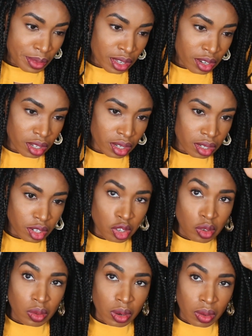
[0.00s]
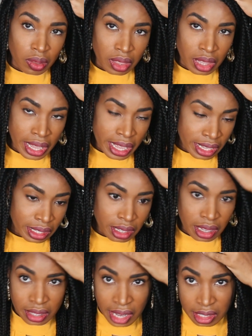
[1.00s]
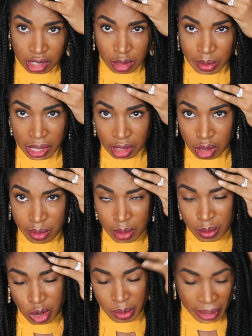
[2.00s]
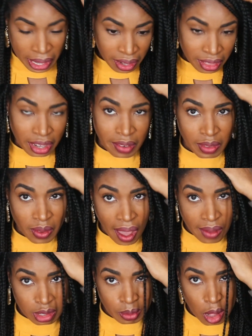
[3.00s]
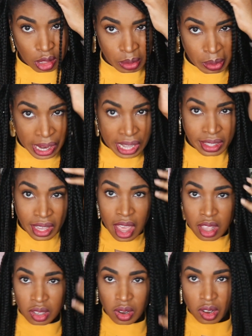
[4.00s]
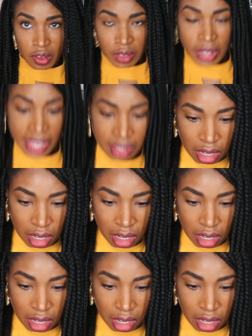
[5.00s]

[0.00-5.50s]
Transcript: your new growth tends to be a little bit more apparent than if you have smaller braids. So I don't know if you guys